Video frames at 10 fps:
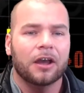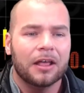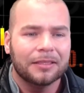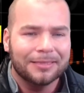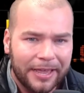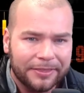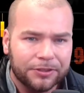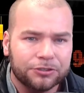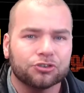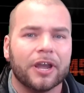Let the
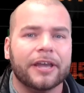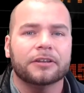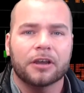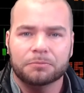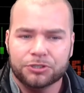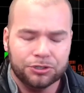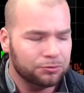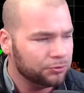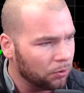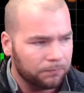trade come to you.
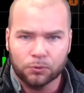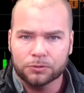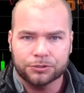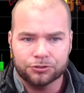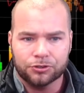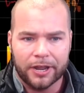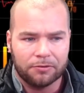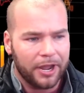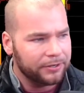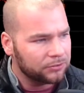Don't force the trade,
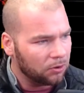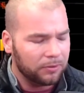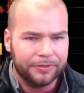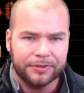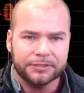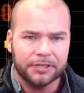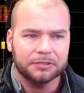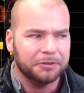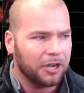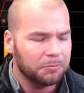right? Don't let these things
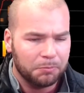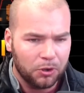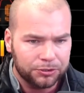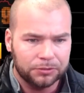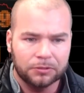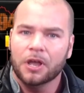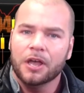become emotional.